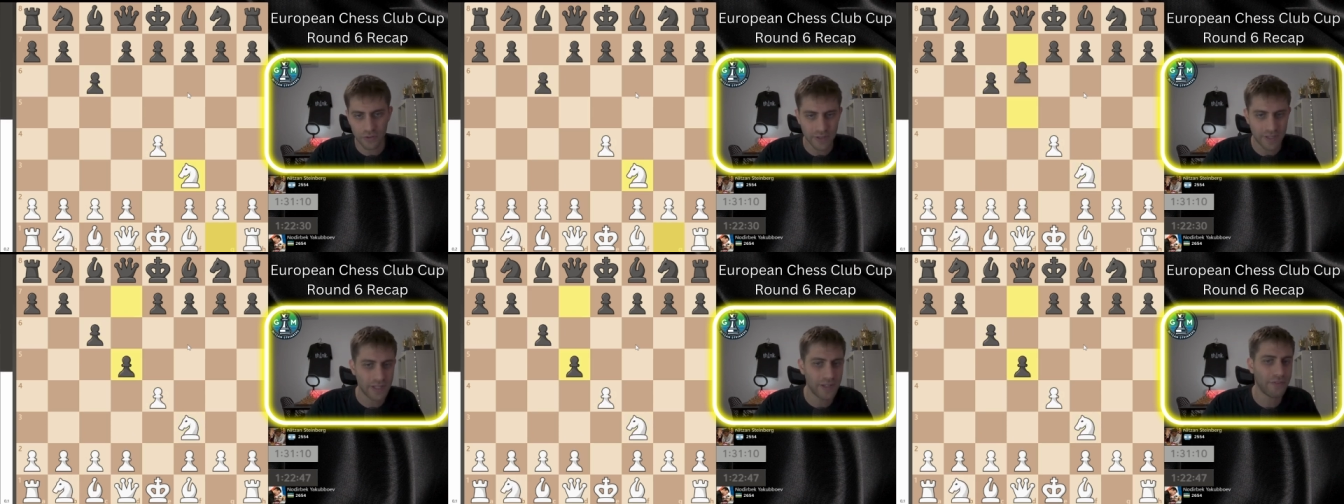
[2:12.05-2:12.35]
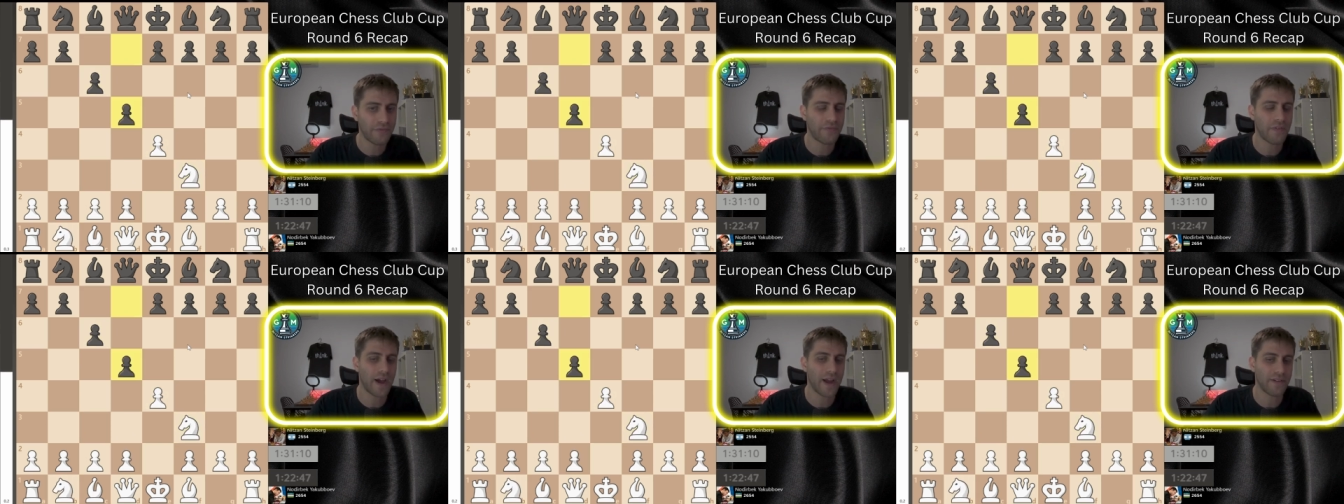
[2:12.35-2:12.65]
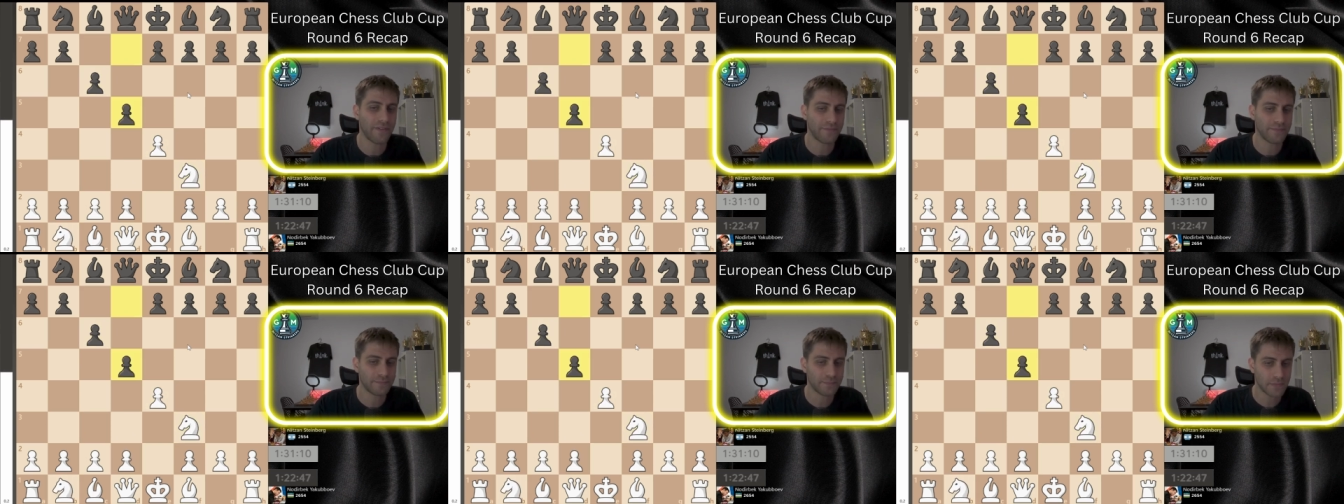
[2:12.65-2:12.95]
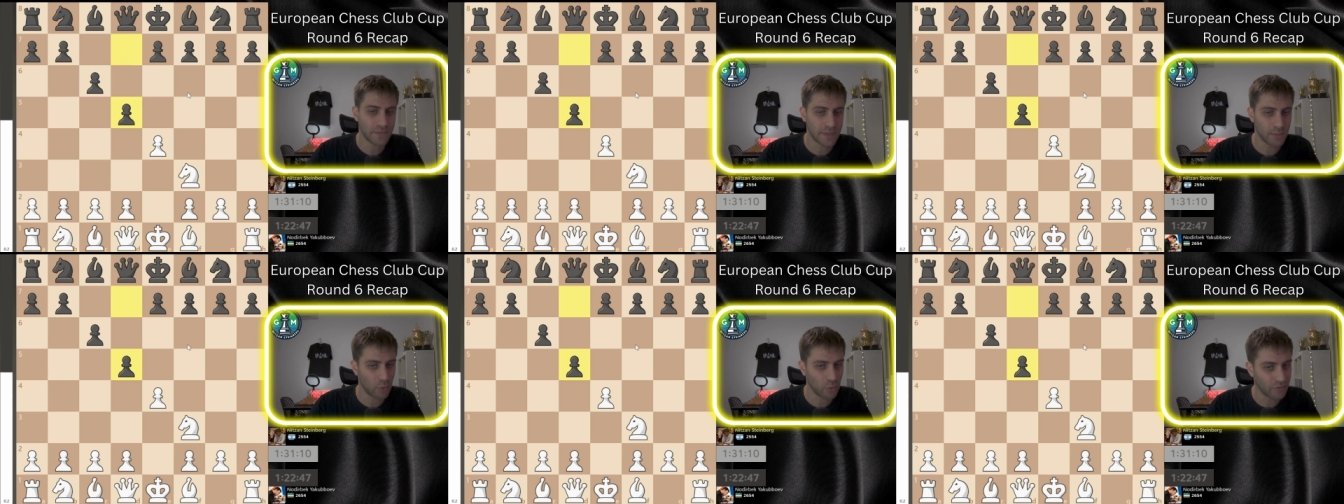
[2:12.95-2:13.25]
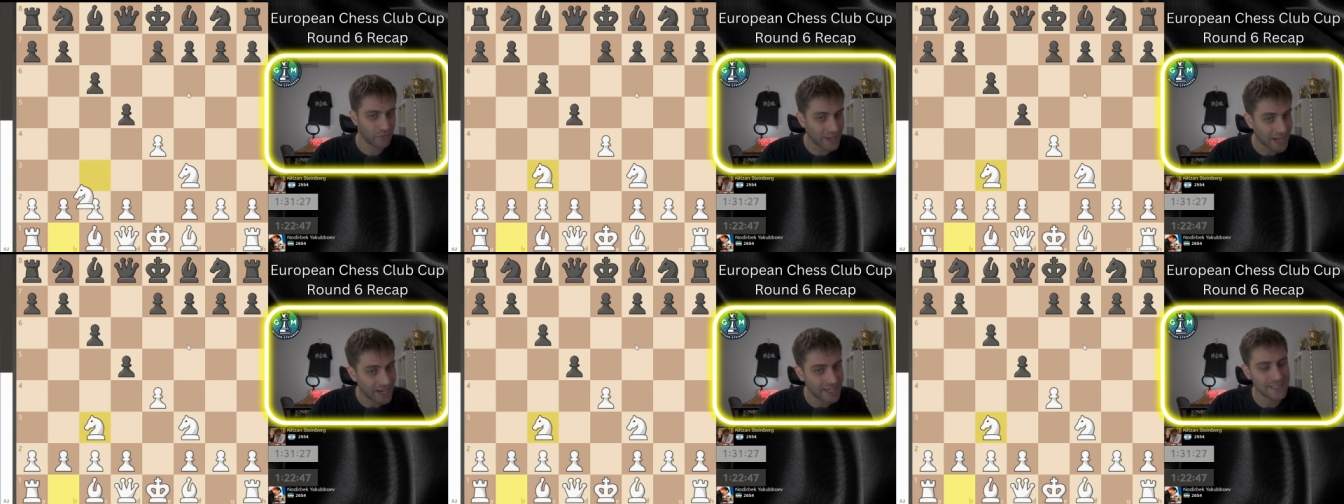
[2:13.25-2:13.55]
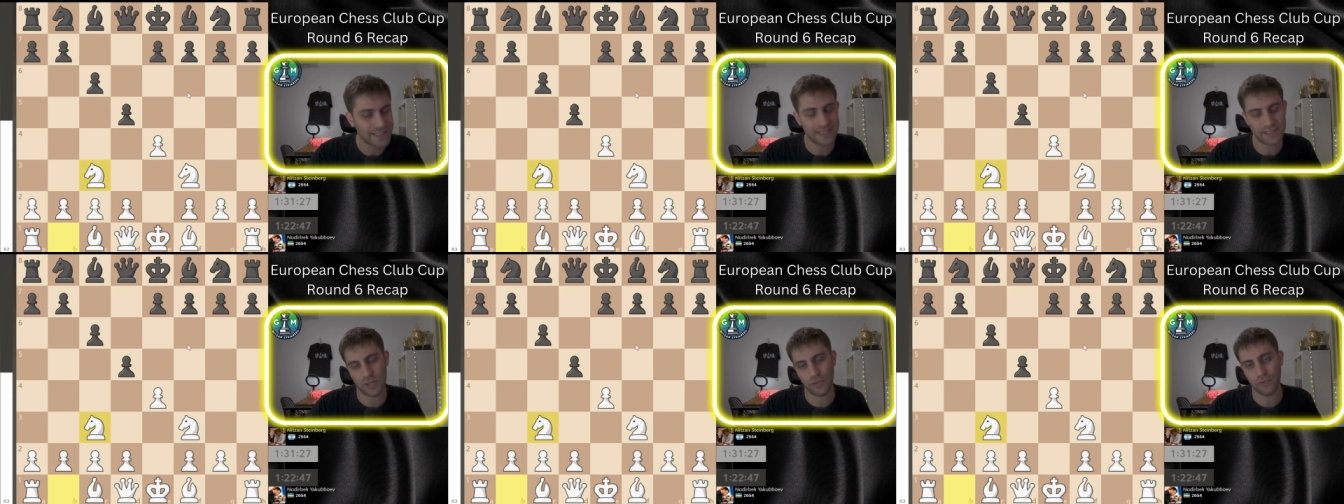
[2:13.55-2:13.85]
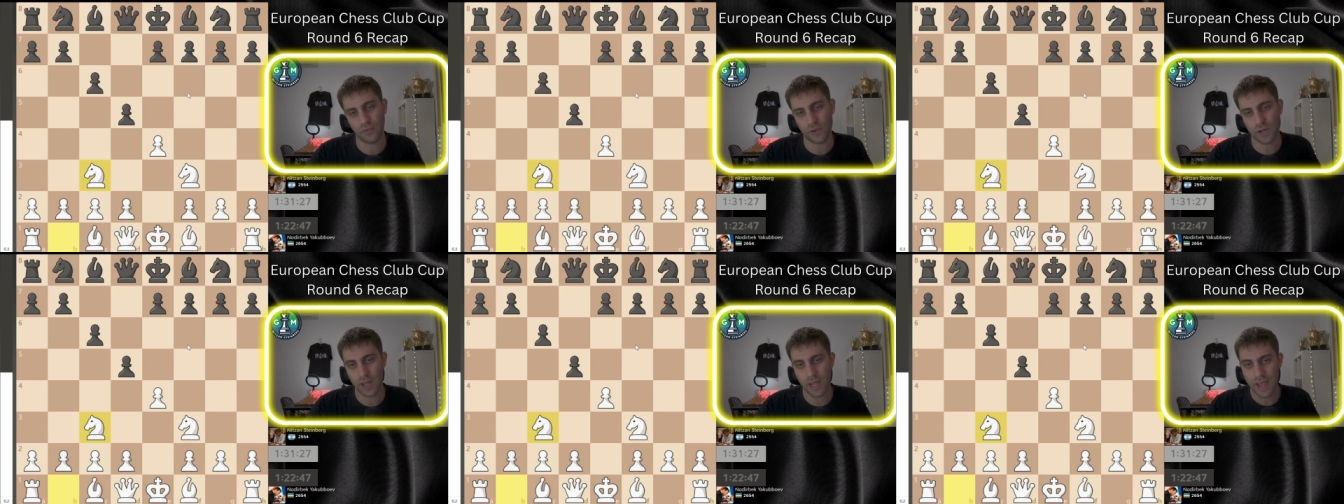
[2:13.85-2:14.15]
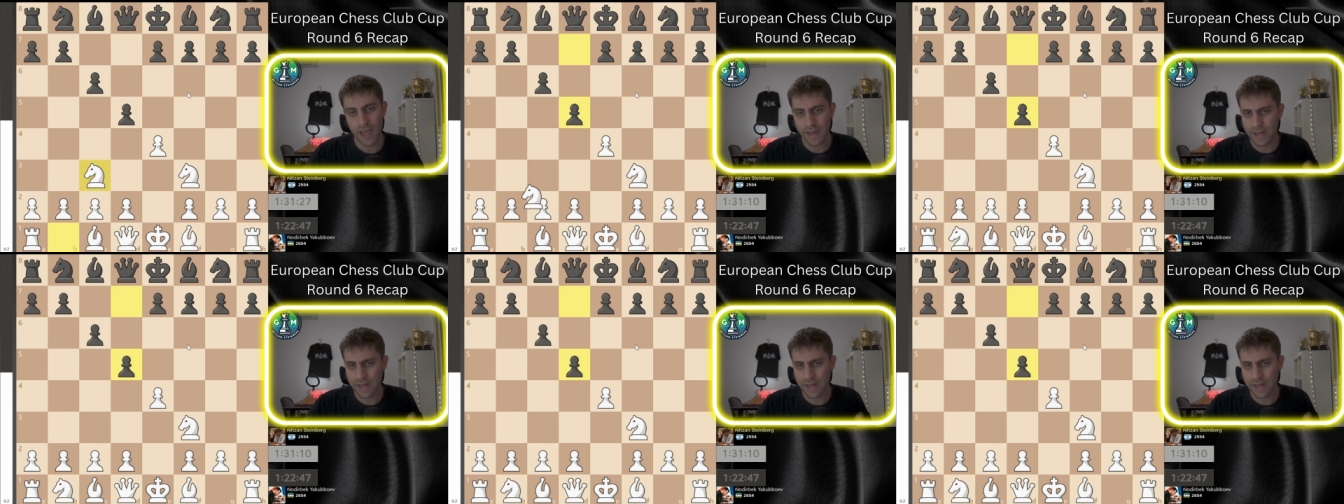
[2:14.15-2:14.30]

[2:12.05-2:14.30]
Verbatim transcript: d5, the move knight c3.